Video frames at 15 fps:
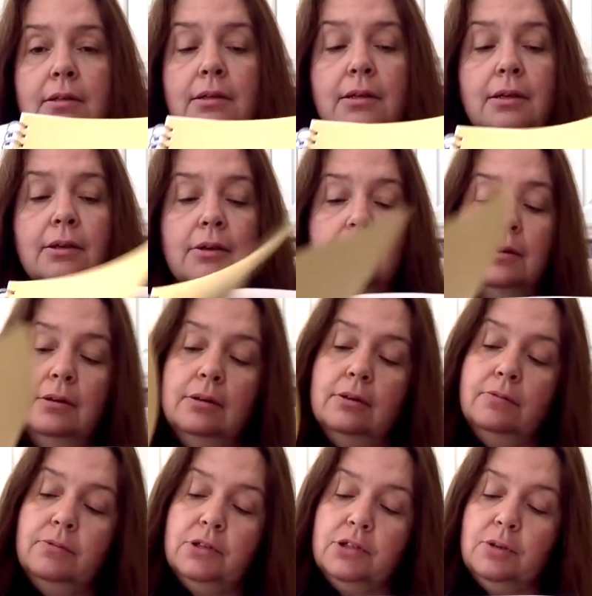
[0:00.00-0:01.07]
here,
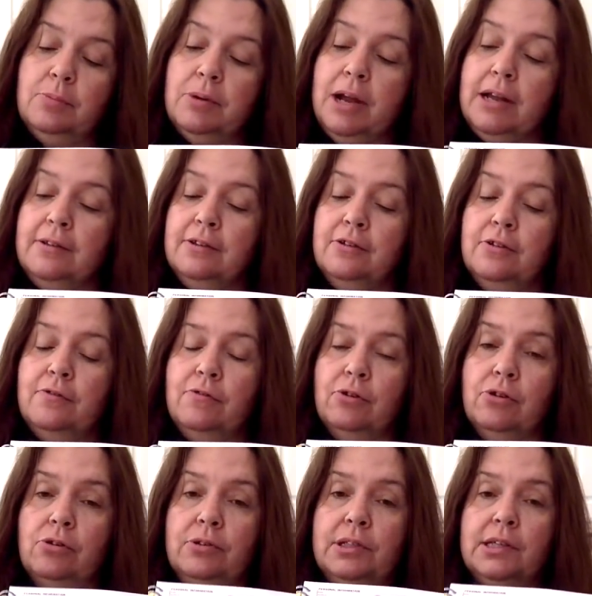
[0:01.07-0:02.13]
which are practical
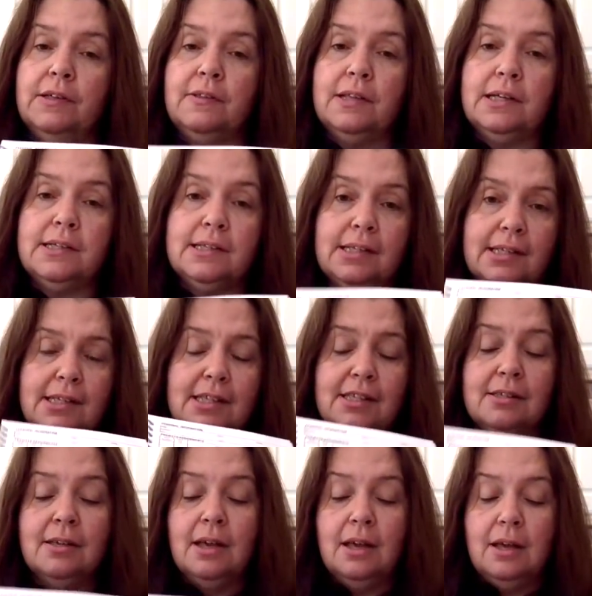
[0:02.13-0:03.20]
for holding things. This
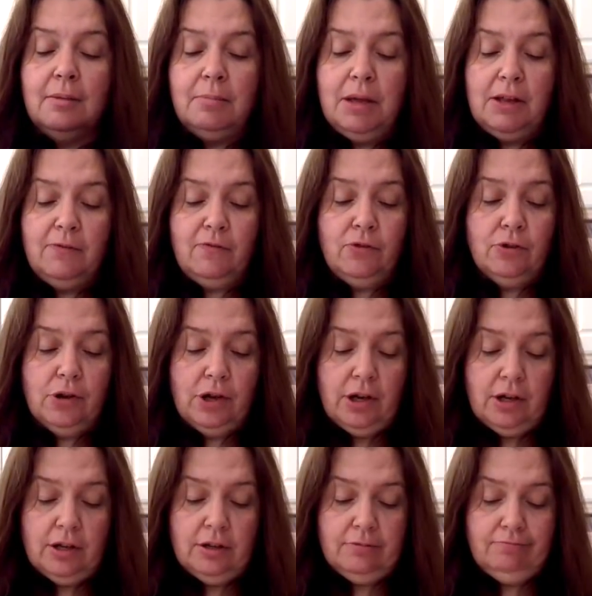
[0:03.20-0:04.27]
is meant for
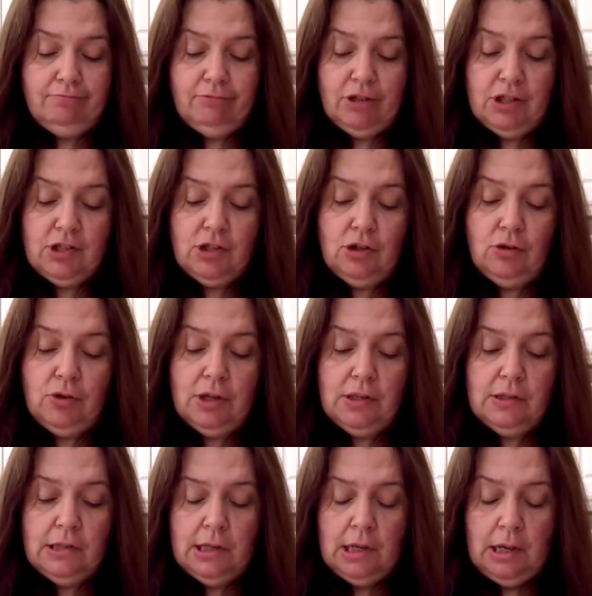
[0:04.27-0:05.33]
a
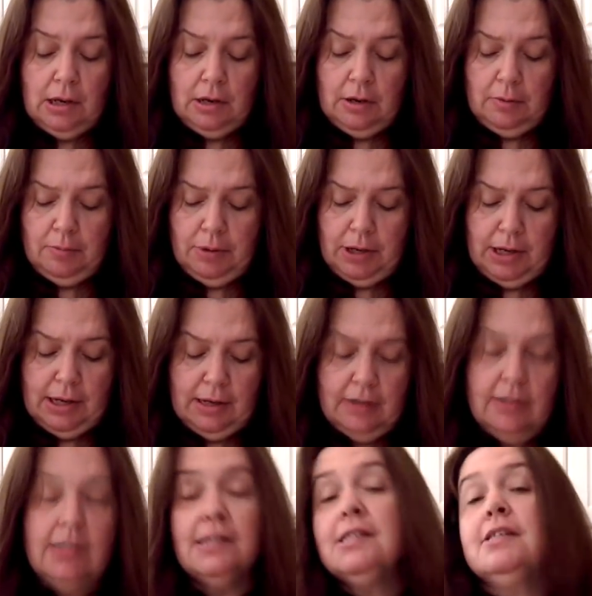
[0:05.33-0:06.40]
student, but
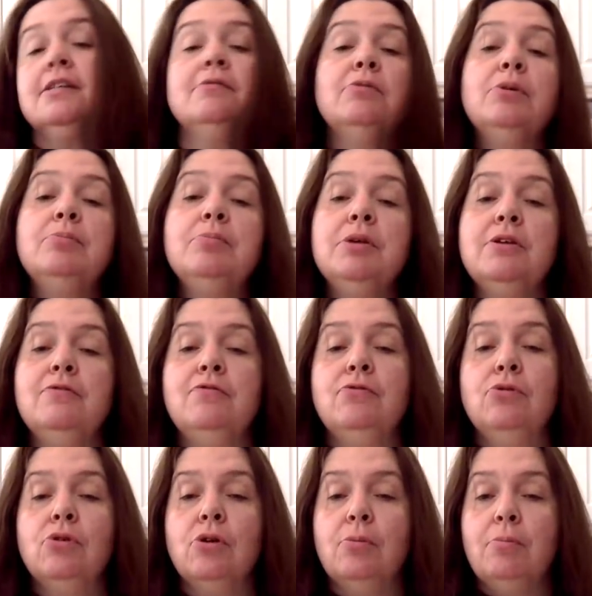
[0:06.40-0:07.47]
this will be
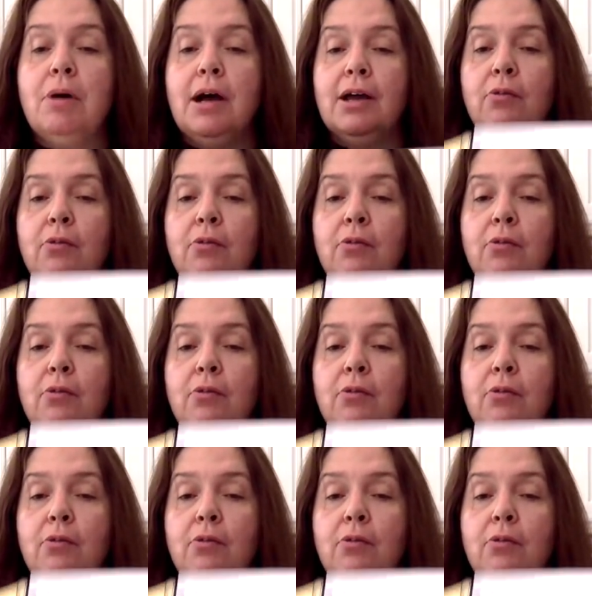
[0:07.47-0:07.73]
for my